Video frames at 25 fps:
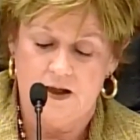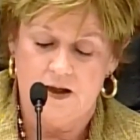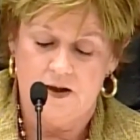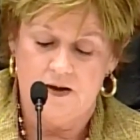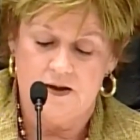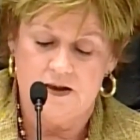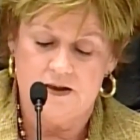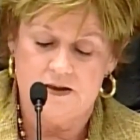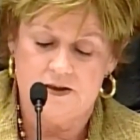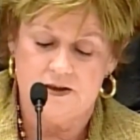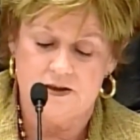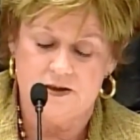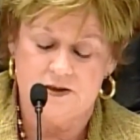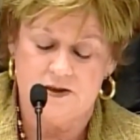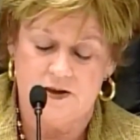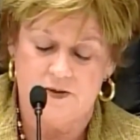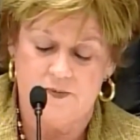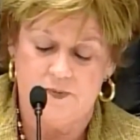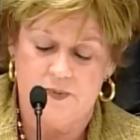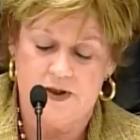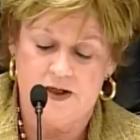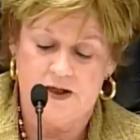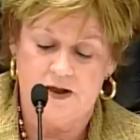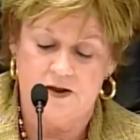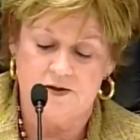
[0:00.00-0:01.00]
This is a
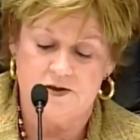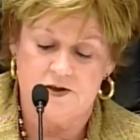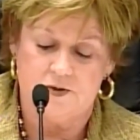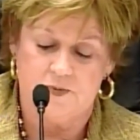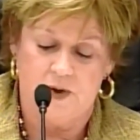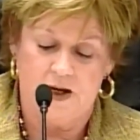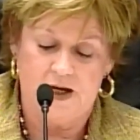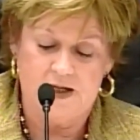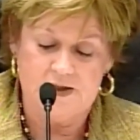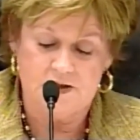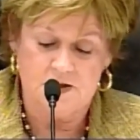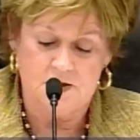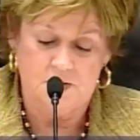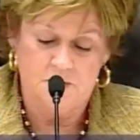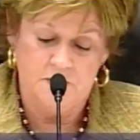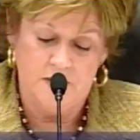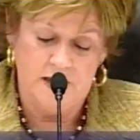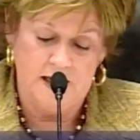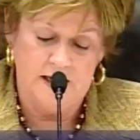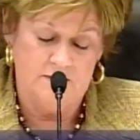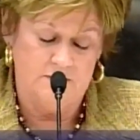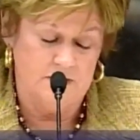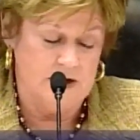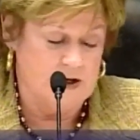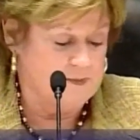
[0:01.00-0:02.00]
bill sponsored
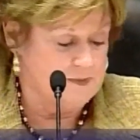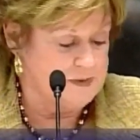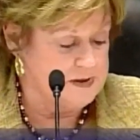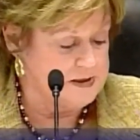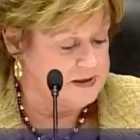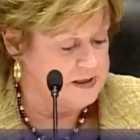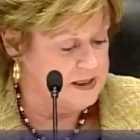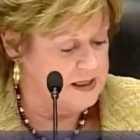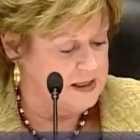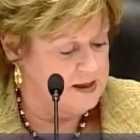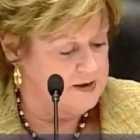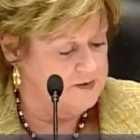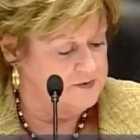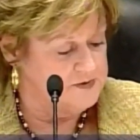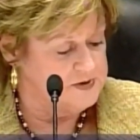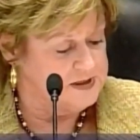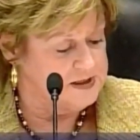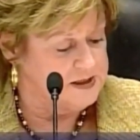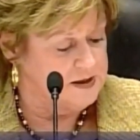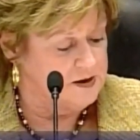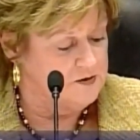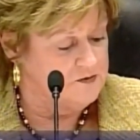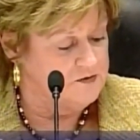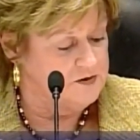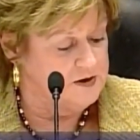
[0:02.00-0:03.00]
by Representative
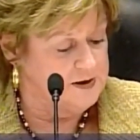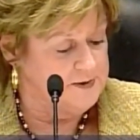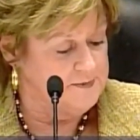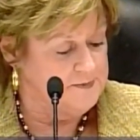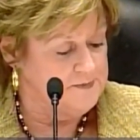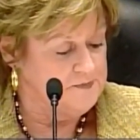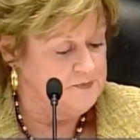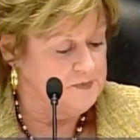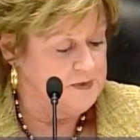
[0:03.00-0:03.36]
Silva.